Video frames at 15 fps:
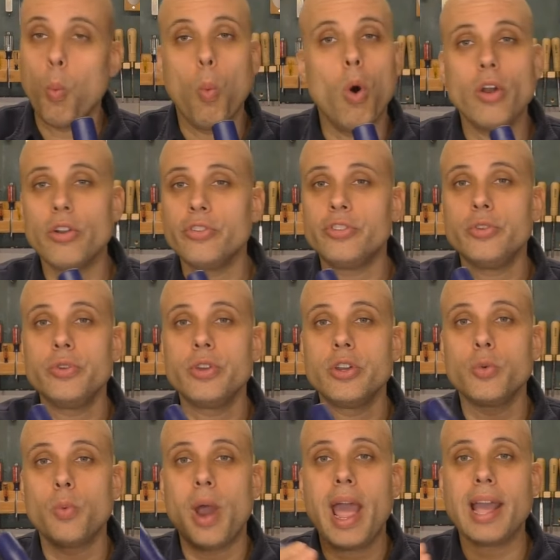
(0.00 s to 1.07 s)
one or two
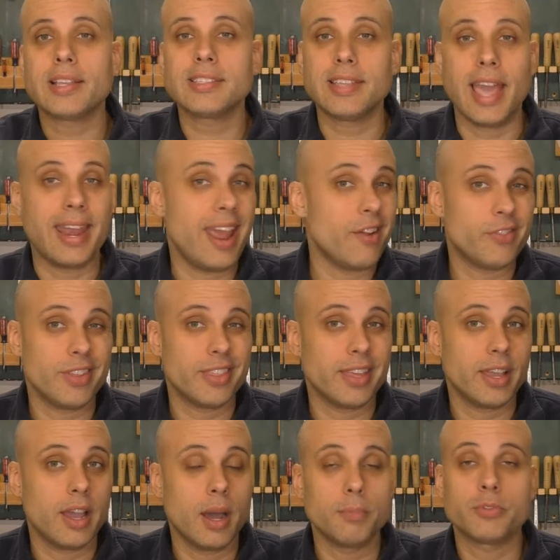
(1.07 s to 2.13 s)
good whacks and
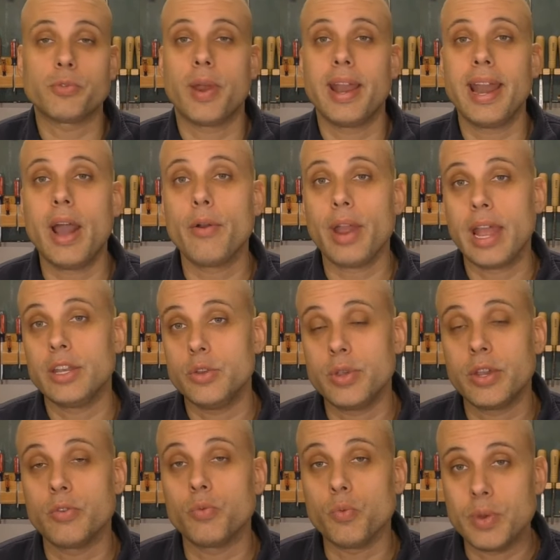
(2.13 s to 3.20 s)
everything comes right out and you
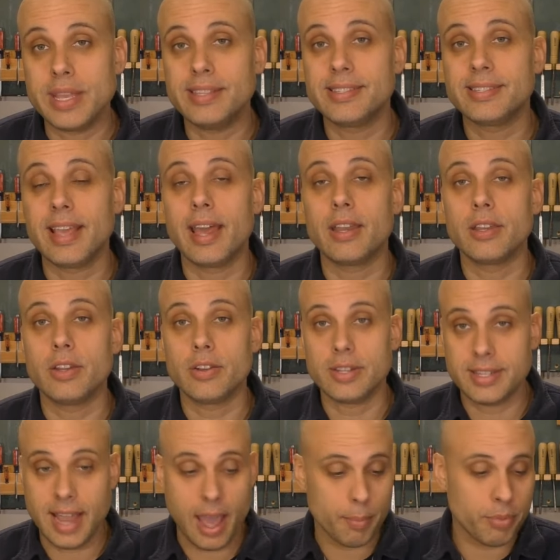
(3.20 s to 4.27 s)
can reset your
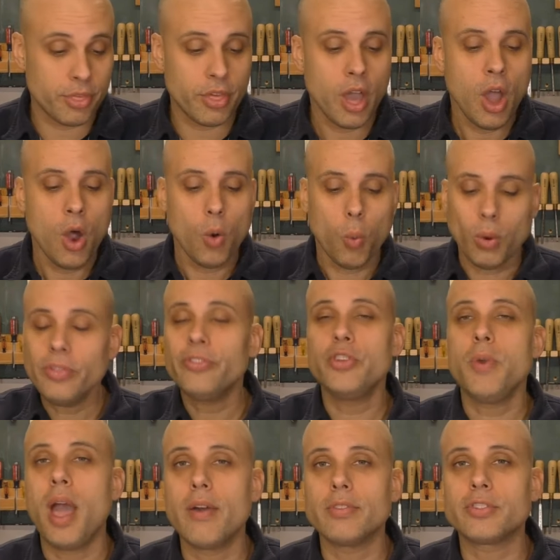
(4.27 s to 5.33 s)
depth. Once you
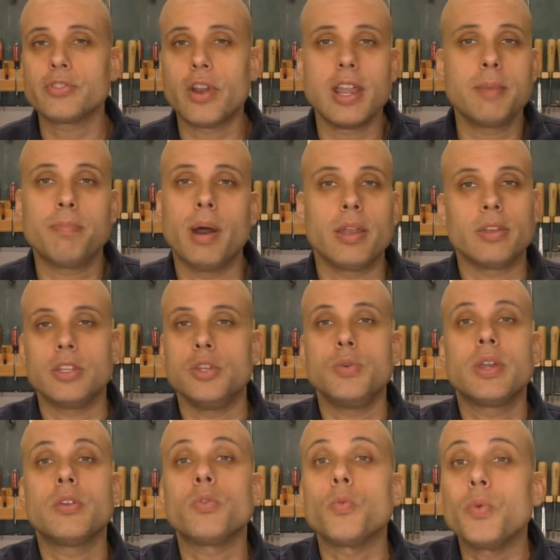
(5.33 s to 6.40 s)
have a strike button, you
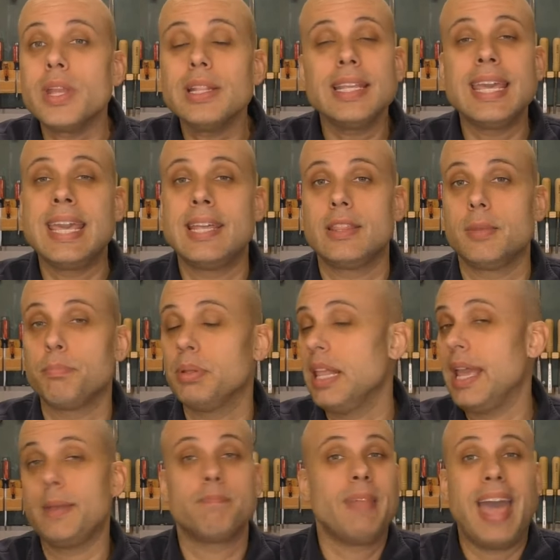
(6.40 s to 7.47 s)
can really hit the
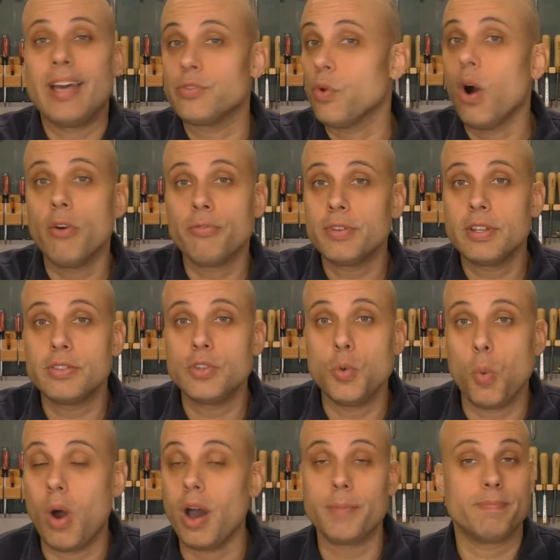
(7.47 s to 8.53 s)
plane as often as you
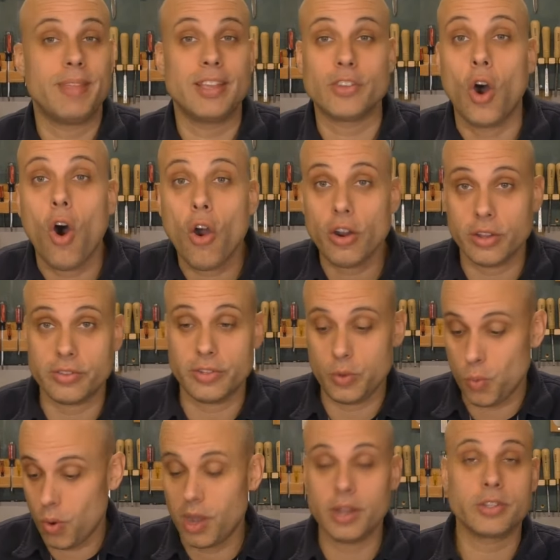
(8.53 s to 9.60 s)
want, as hard as you
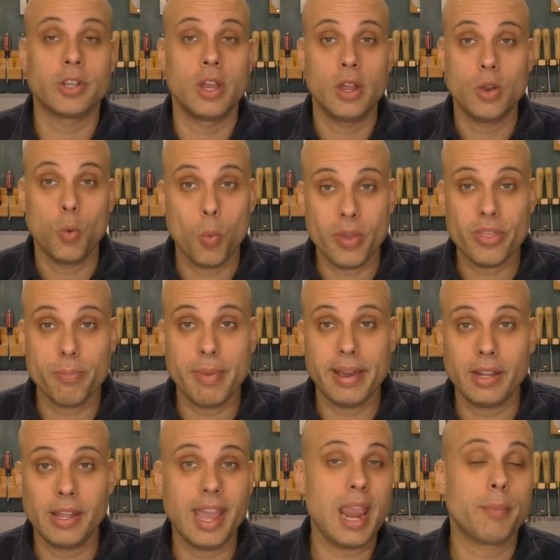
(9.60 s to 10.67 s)
want, with a
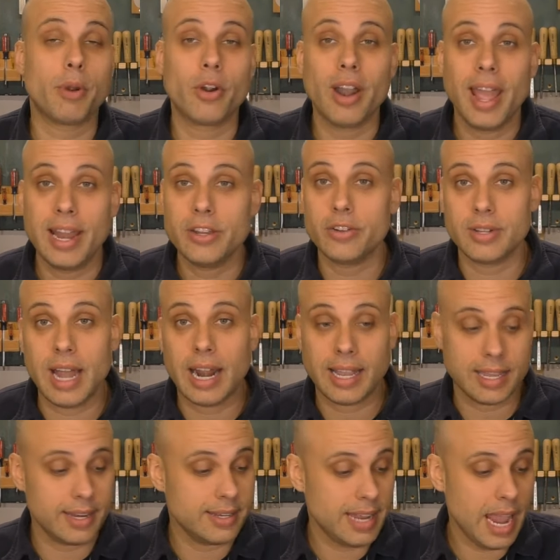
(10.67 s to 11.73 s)
metal hammer and you're not
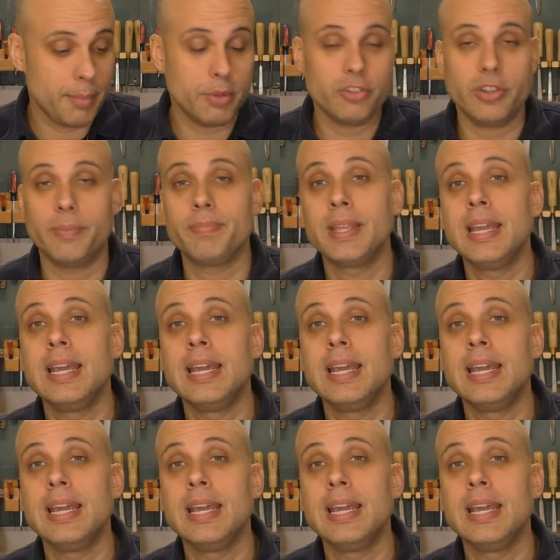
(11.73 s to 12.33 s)
going to damage it.